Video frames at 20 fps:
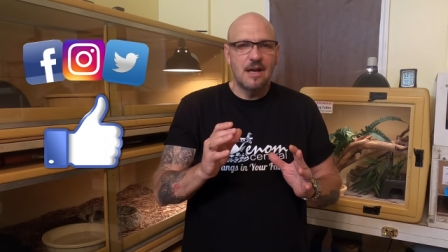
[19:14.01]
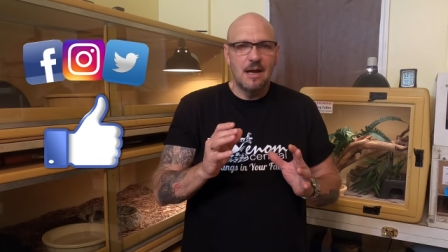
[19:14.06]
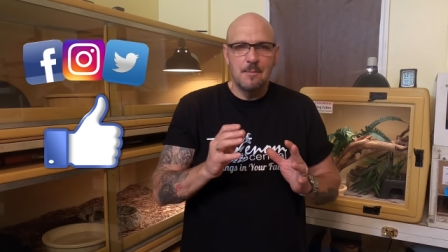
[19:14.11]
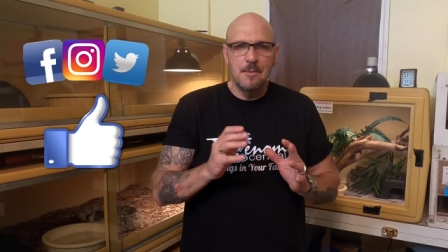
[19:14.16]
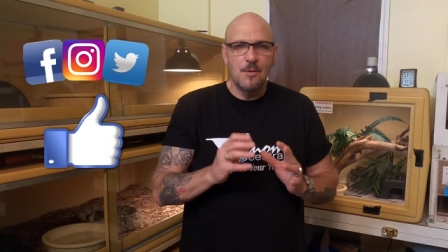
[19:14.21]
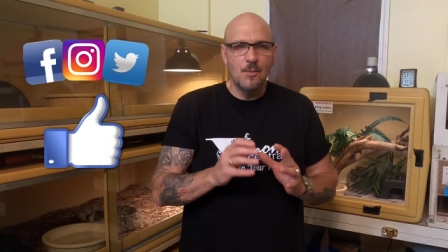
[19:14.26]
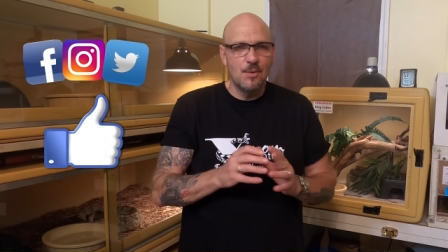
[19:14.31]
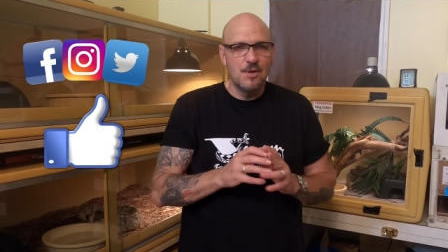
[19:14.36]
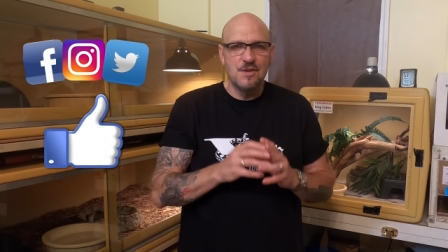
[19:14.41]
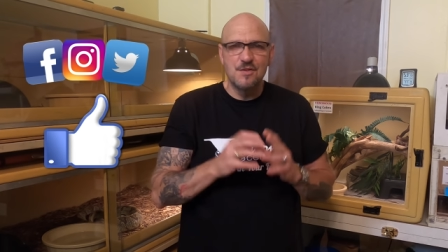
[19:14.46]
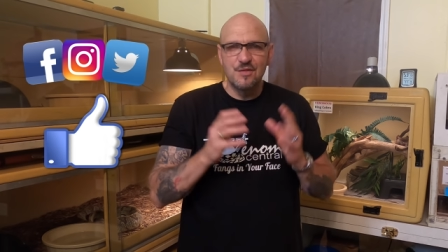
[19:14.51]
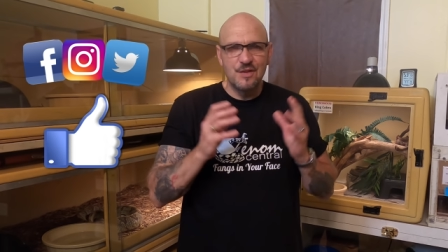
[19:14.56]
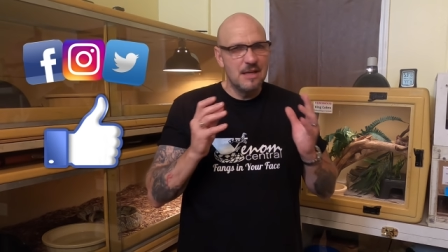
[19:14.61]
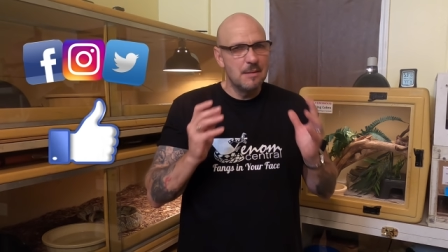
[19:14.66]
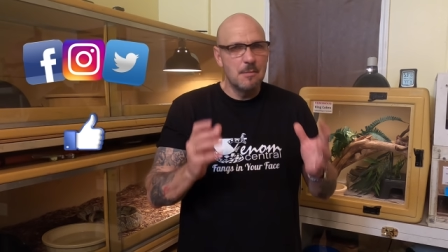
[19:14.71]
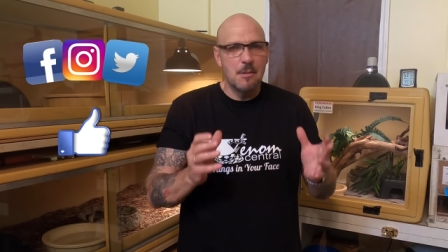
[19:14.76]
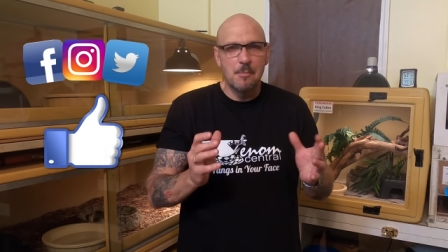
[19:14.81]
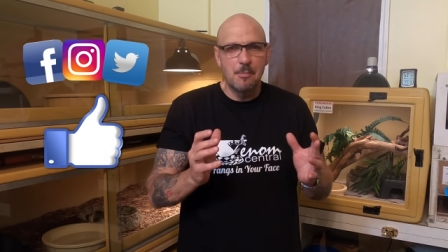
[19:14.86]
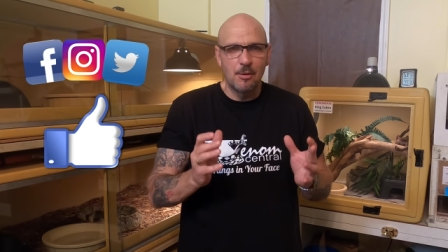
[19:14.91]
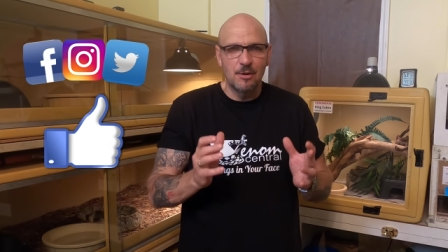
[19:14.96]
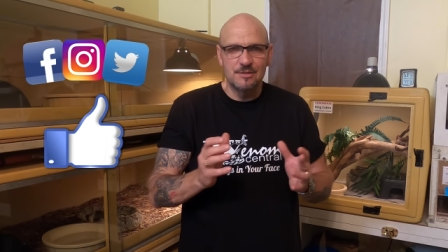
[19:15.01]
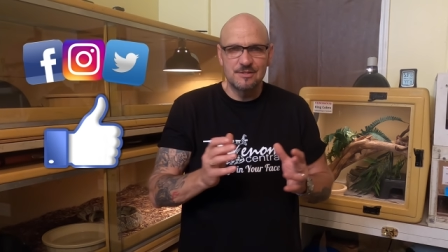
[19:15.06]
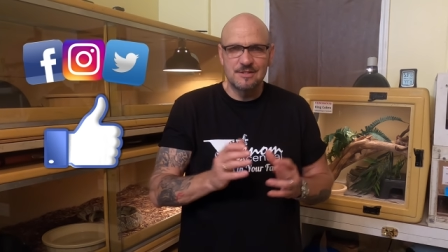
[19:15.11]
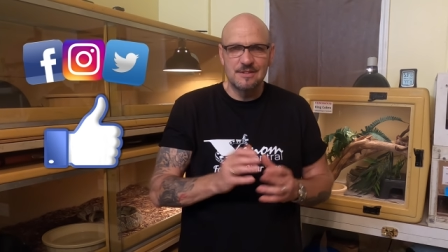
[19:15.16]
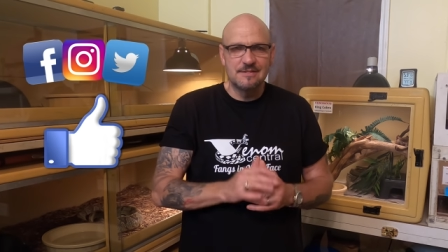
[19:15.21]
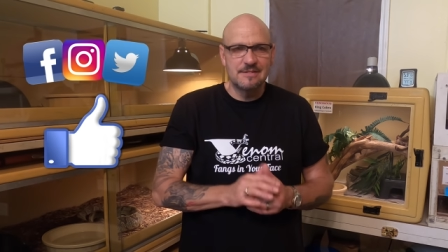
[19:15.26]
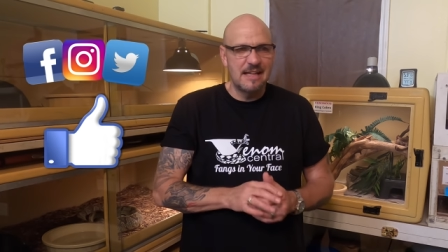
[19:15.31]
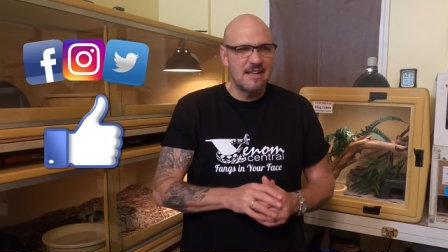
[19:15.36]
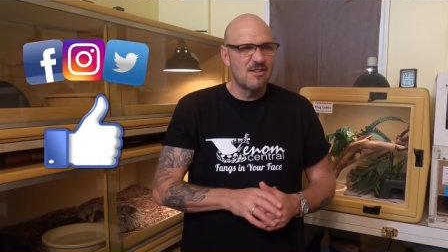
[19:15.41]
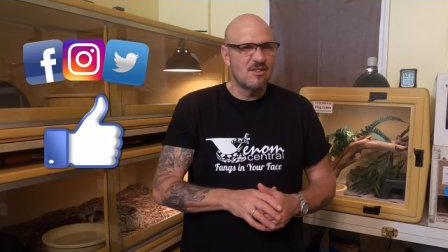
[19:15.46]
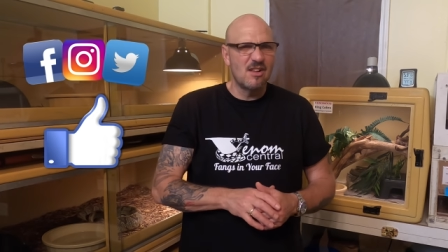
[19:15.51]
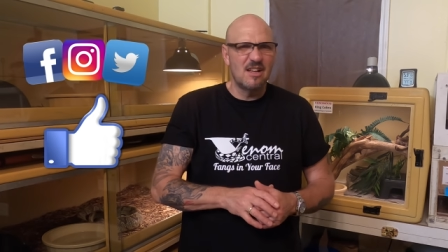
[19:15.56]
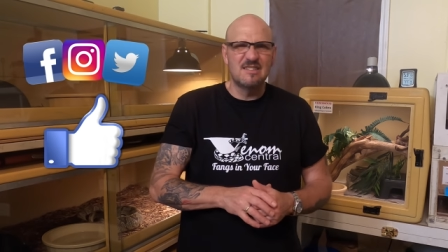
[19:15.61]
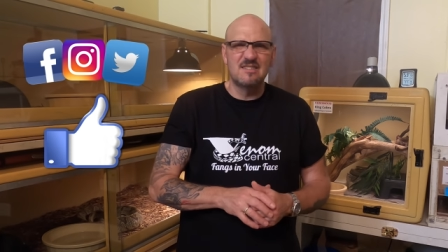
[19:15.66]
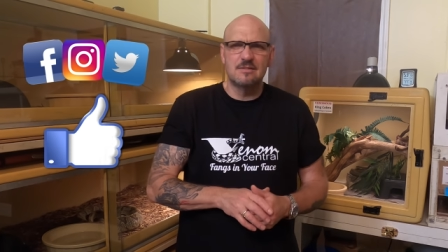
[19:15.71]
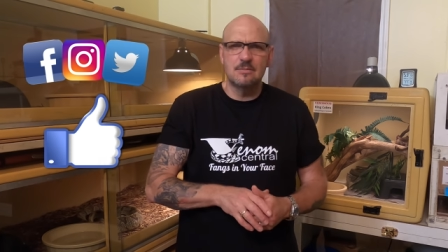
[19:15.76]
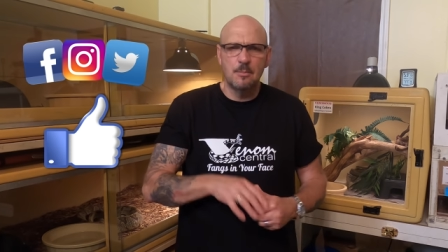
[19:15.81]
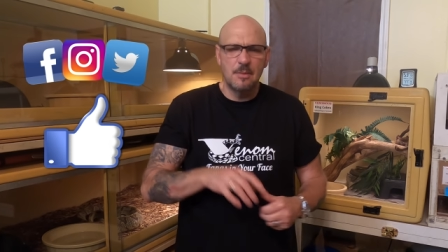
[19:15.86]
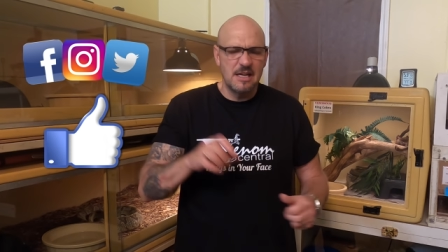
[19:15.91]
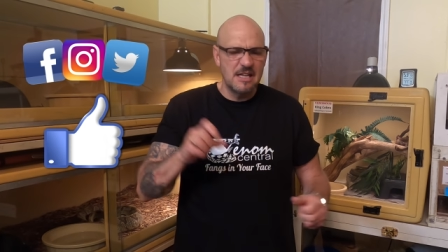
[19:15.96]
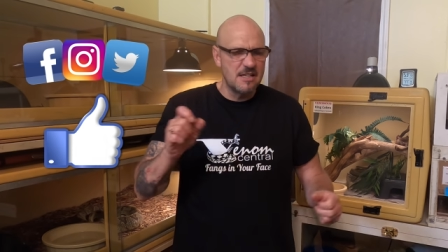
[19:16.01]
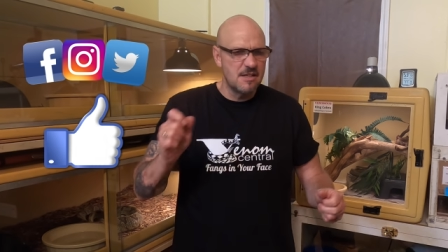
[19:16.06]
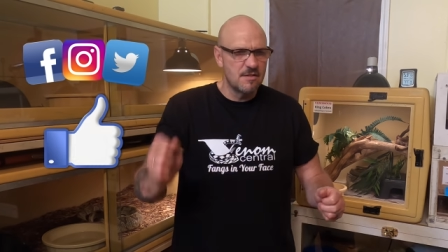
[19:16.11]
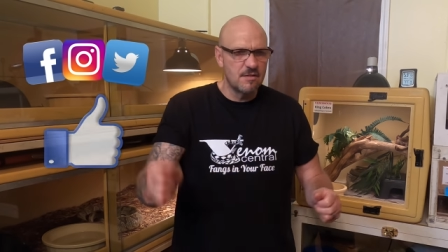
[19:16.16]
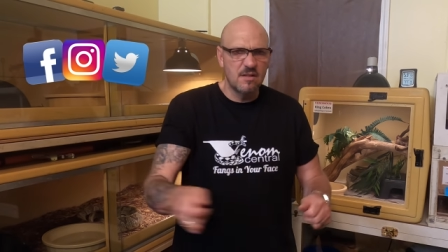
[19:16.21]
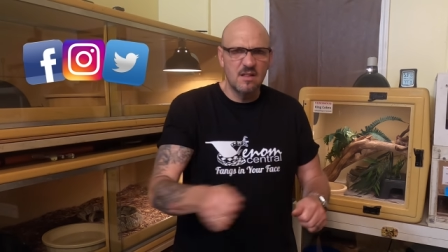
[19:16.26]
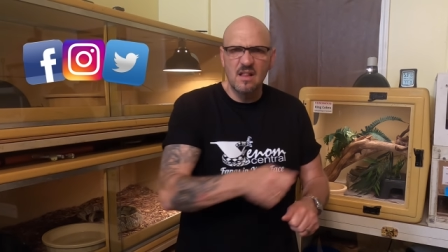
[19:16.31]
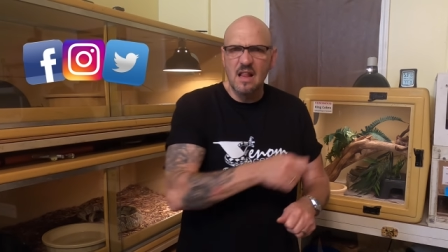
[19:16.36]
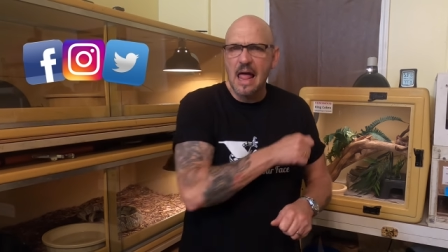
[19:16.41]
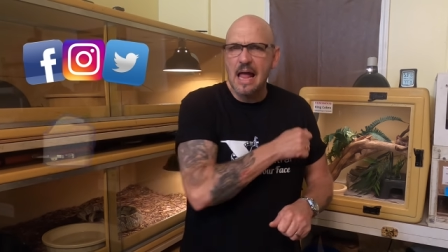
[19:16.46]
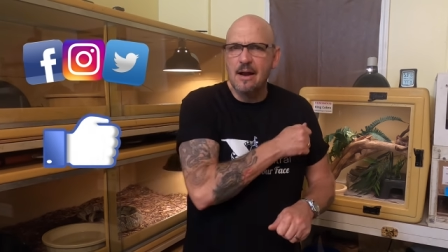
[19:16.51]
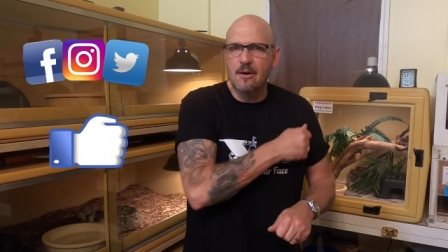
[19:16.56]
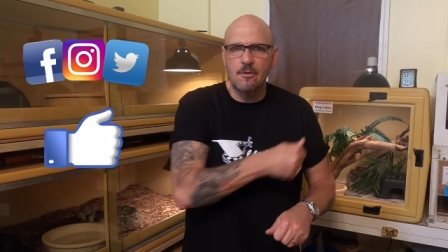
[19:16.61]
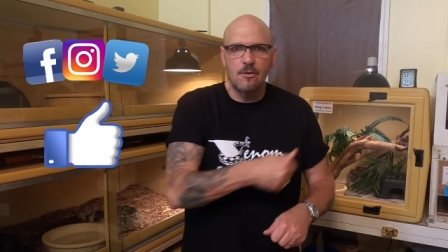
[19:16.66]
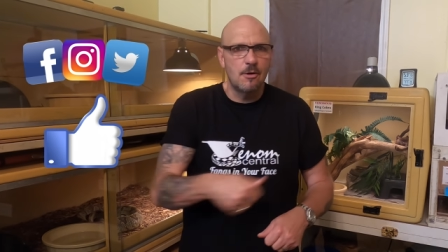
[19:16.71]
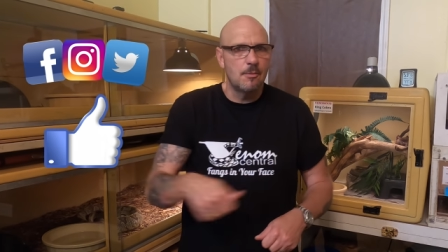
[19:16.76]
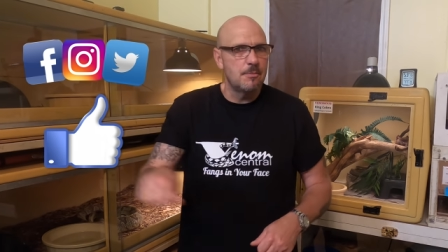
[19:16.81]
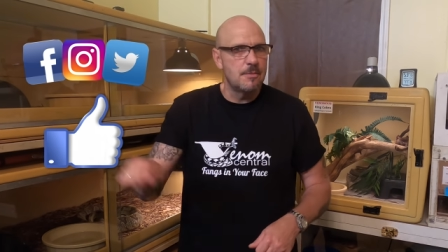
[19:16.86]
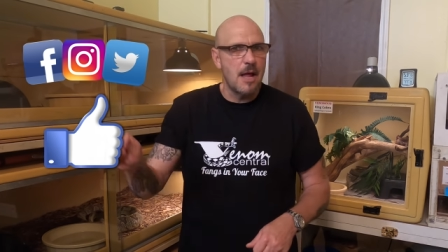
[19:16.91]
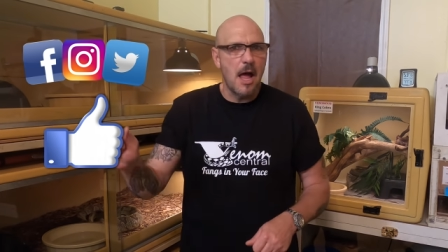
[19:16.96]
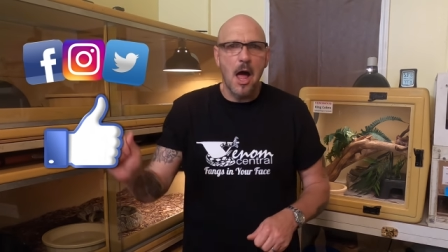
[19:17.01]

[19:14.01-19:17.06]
I mean, when you see them in person, they look like somebody just lacquered them